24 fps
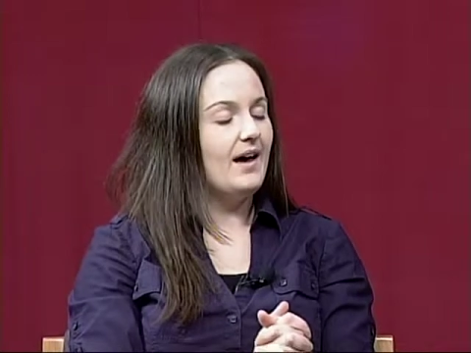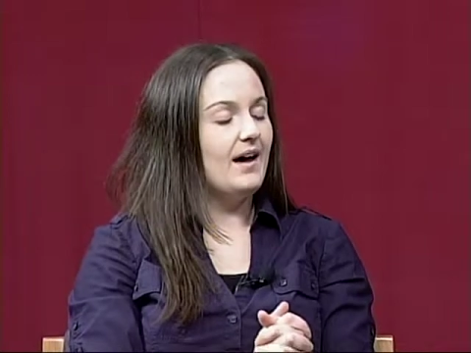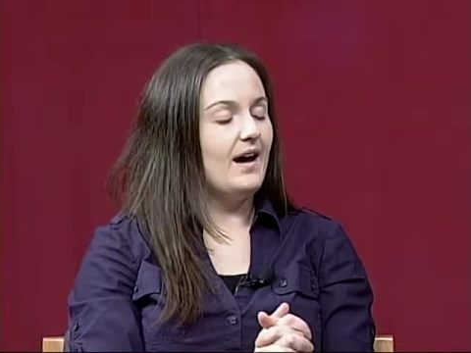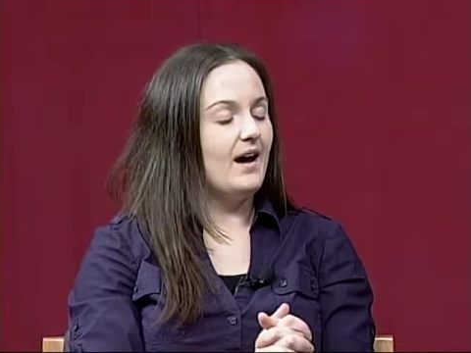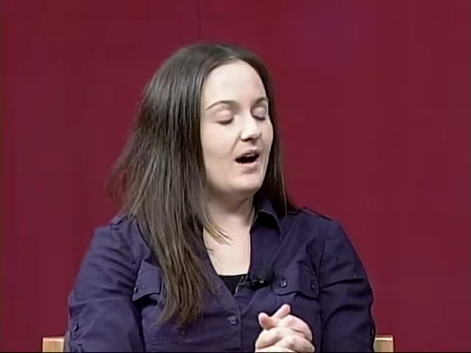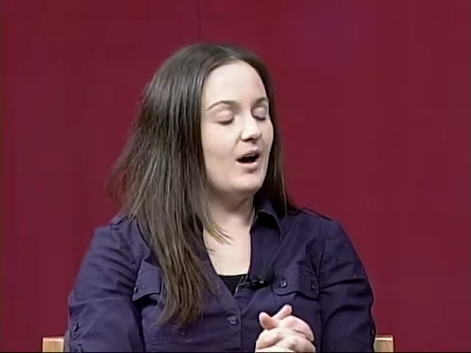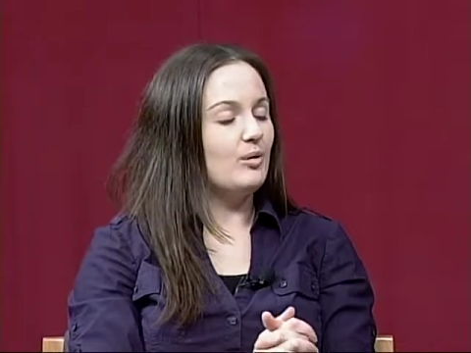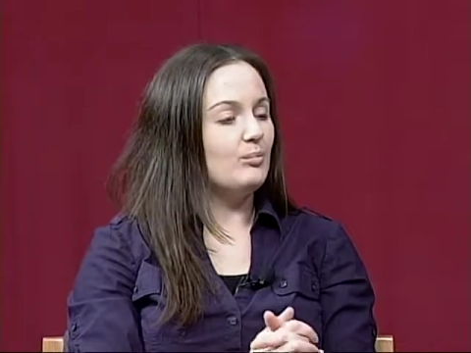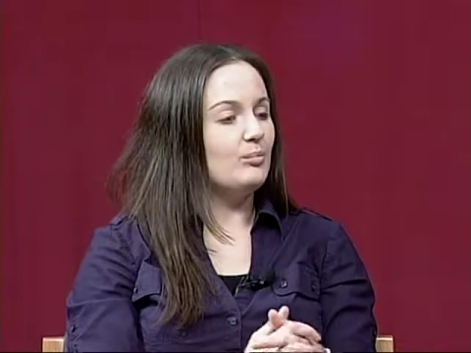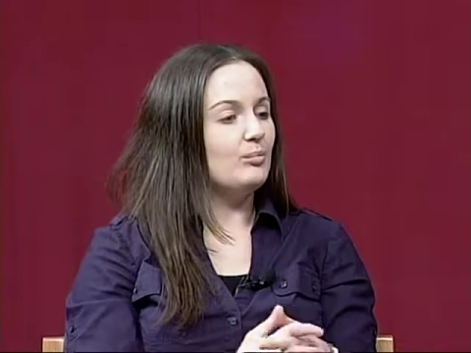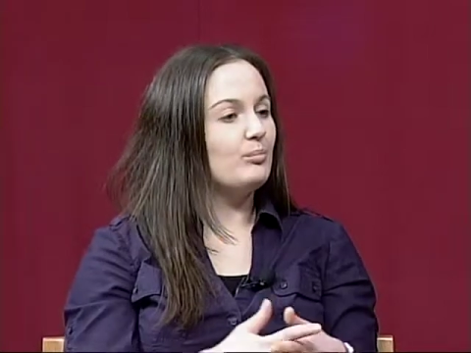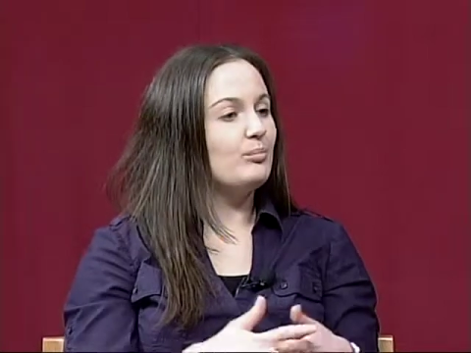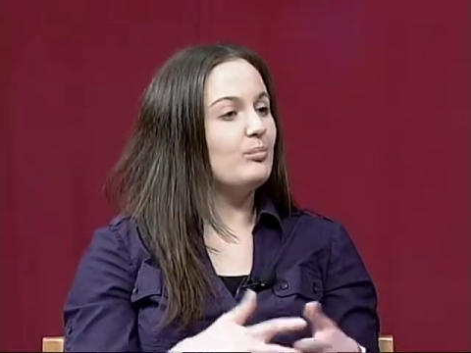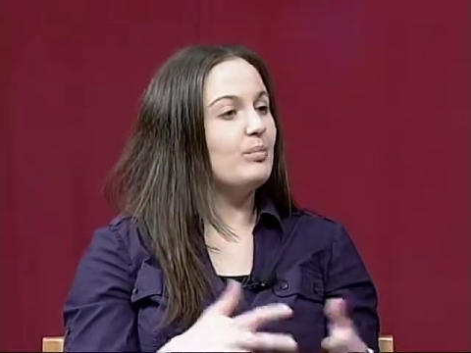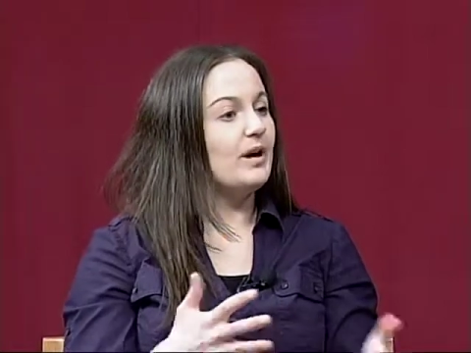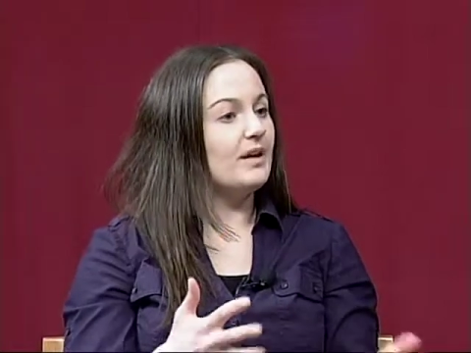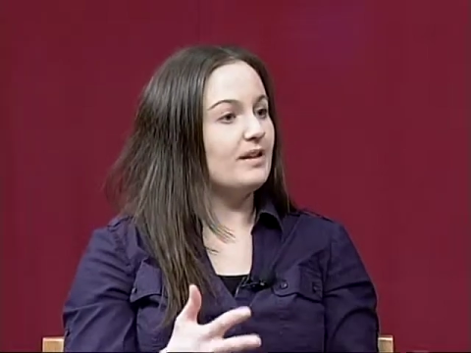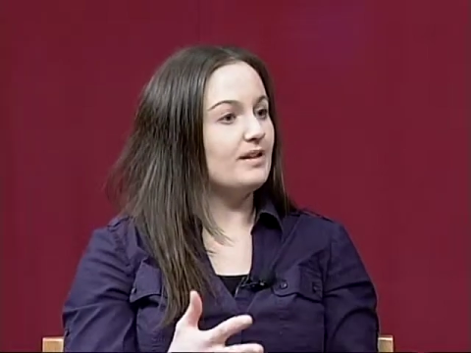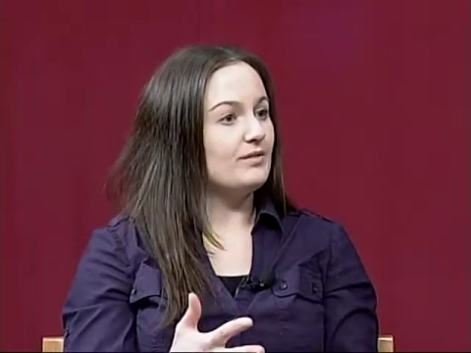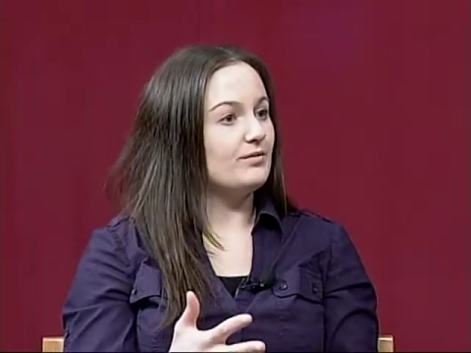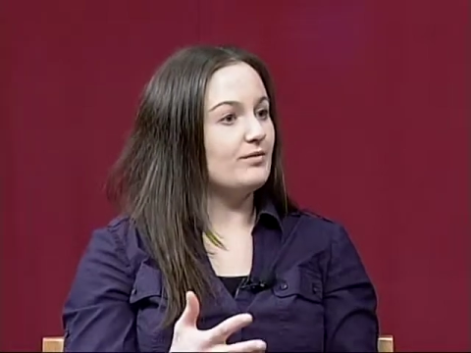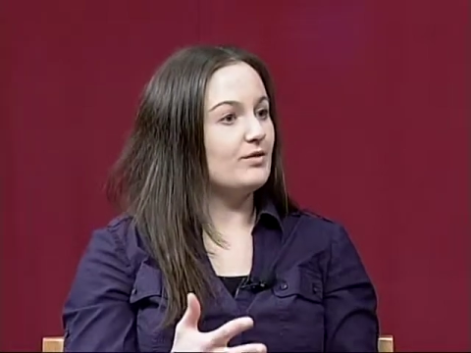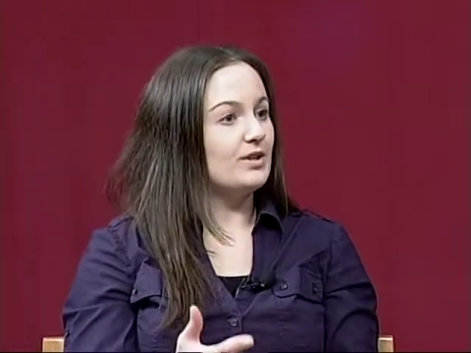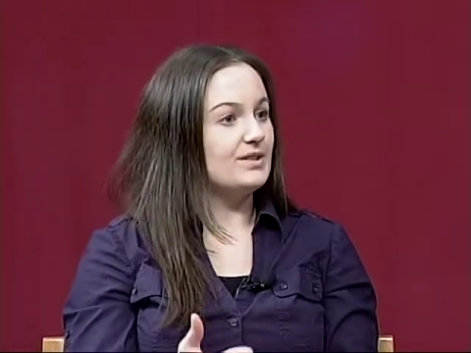
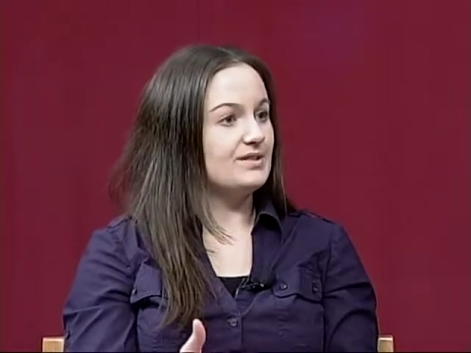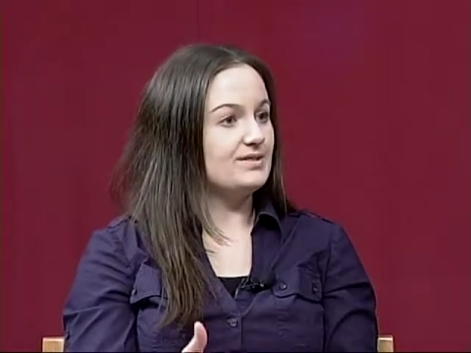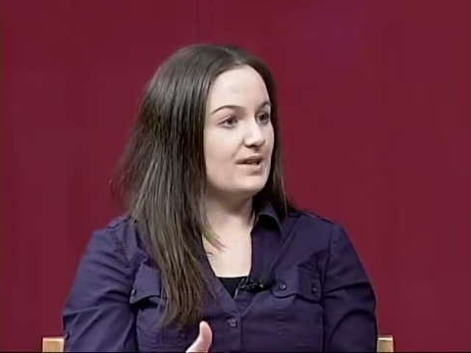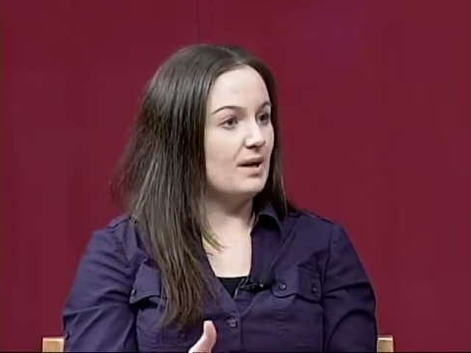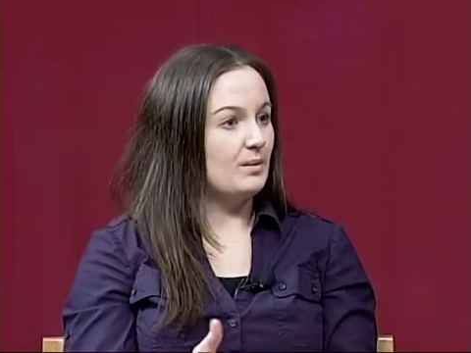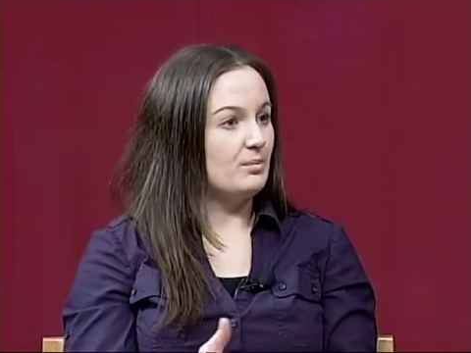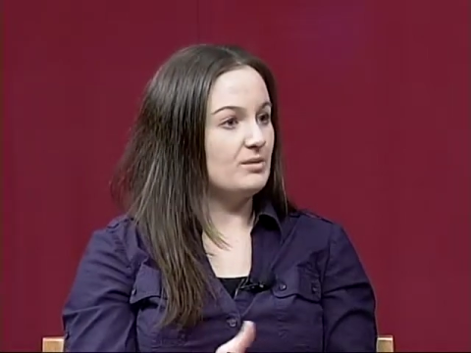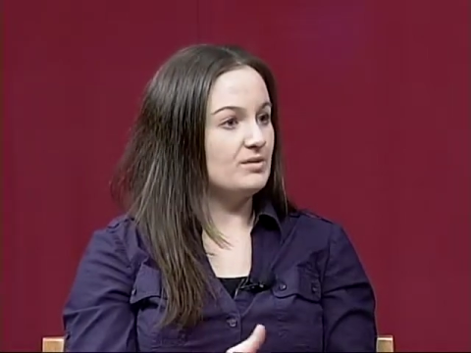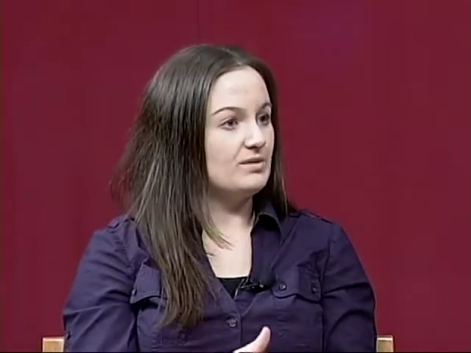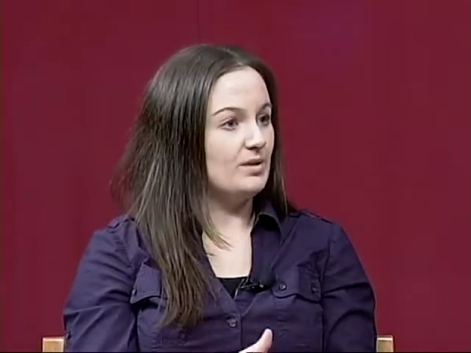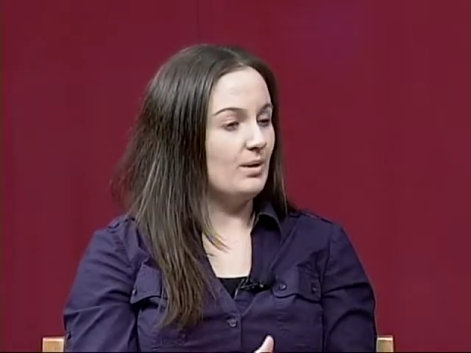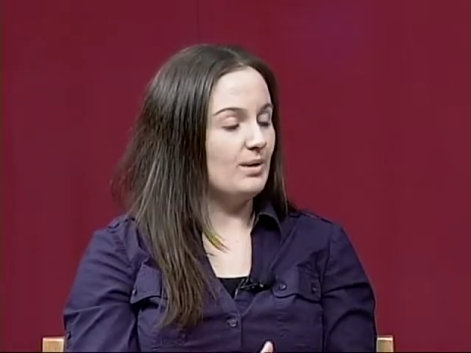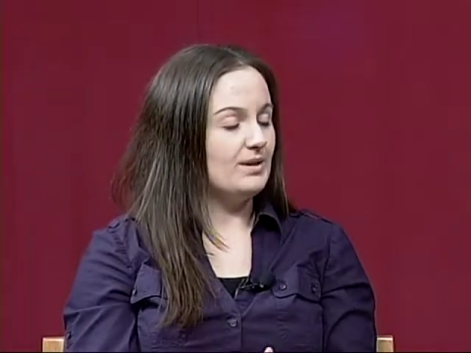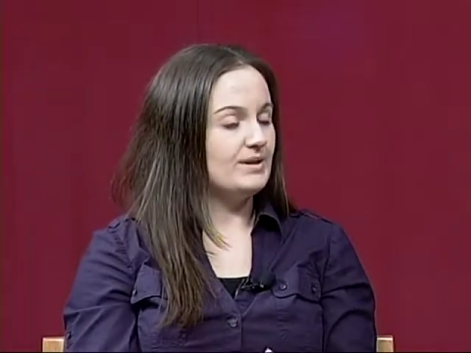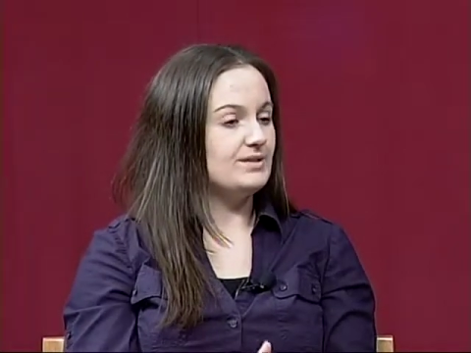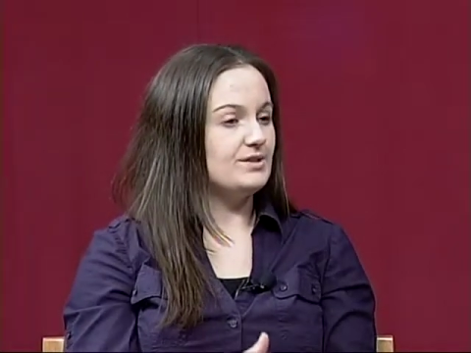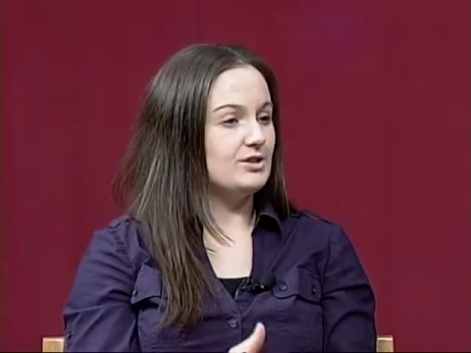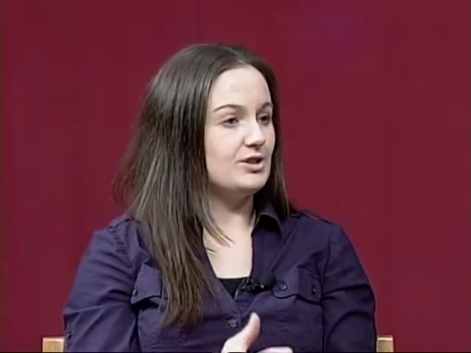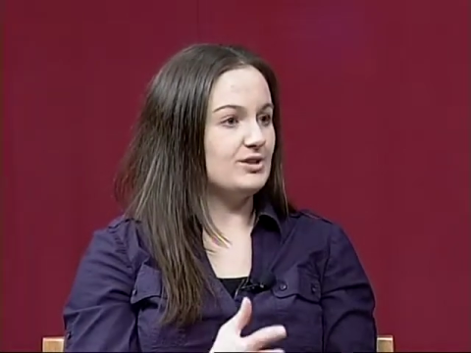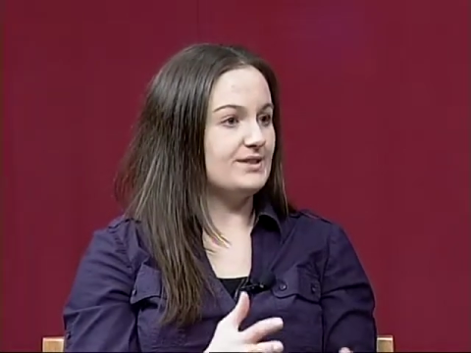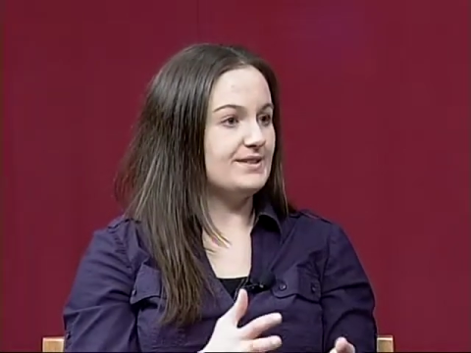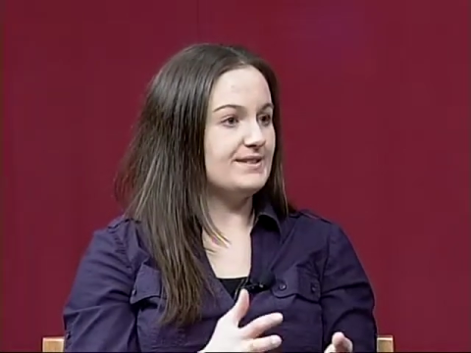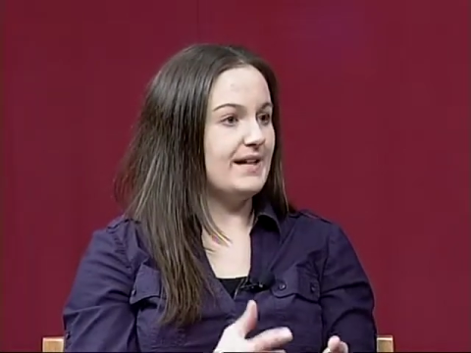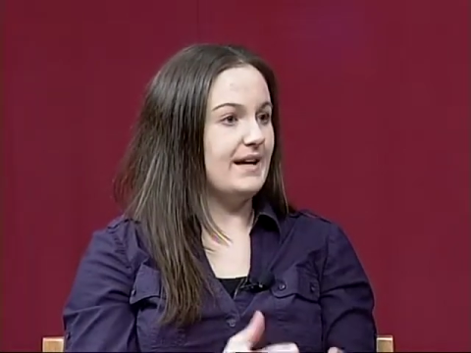But the first step is always
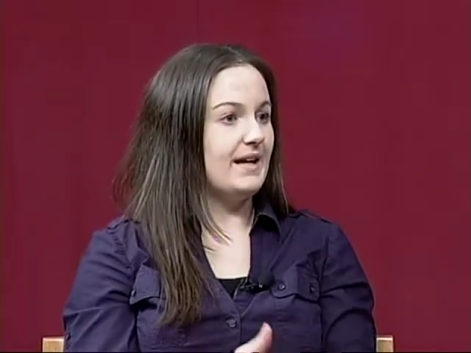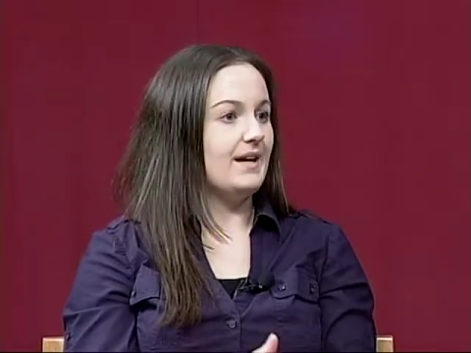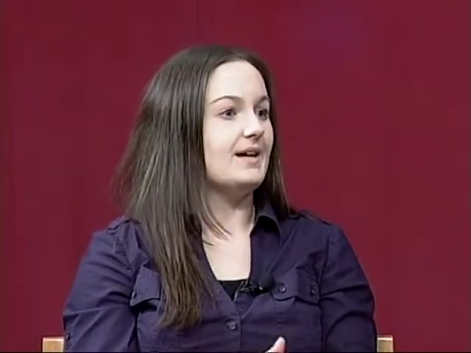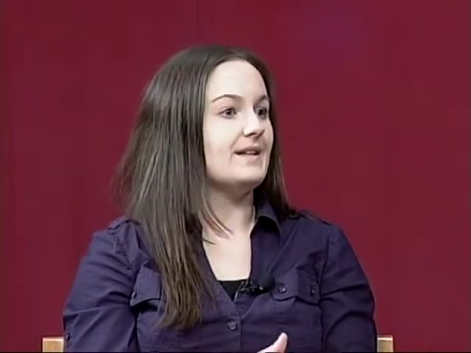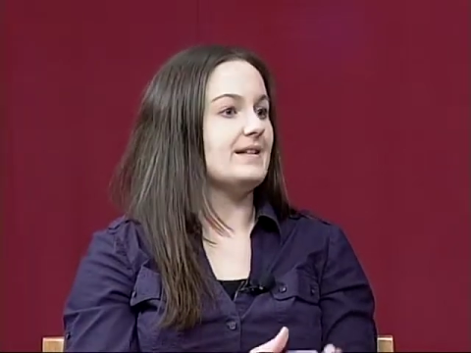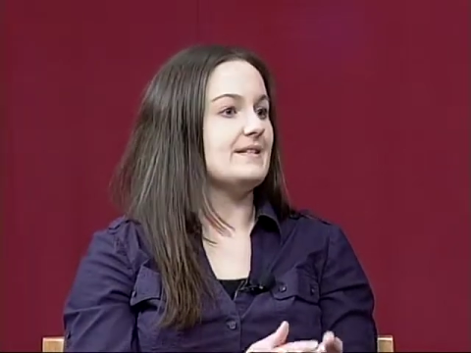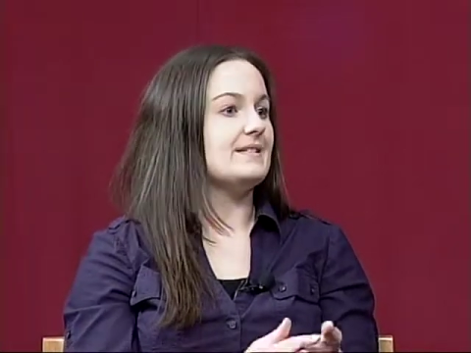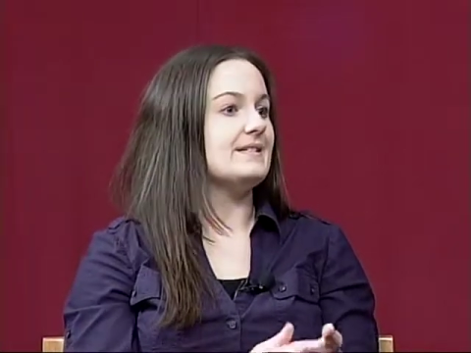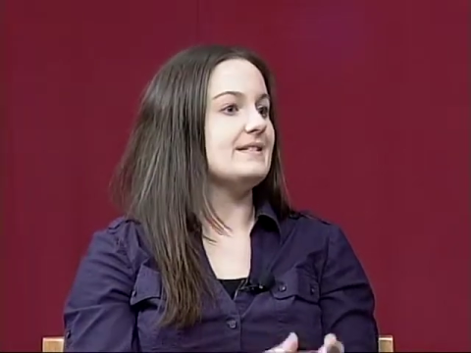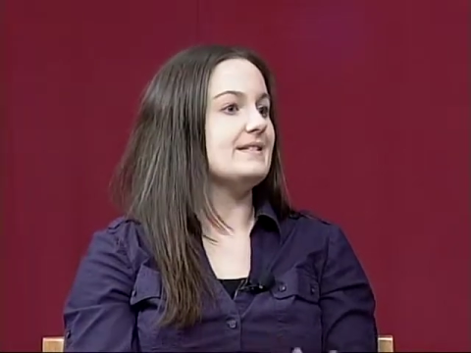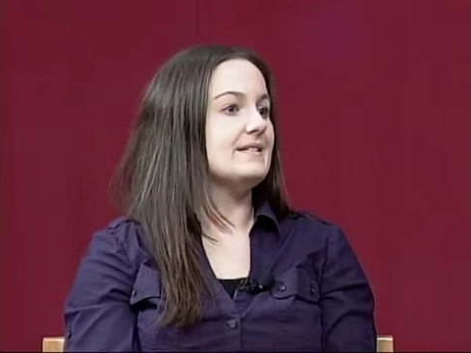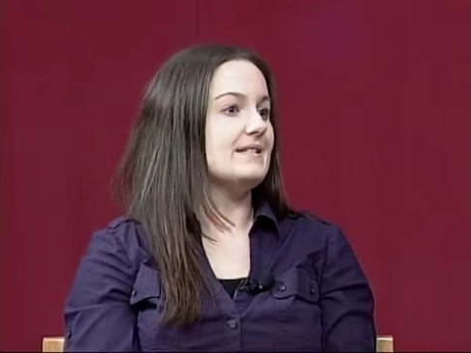to just take a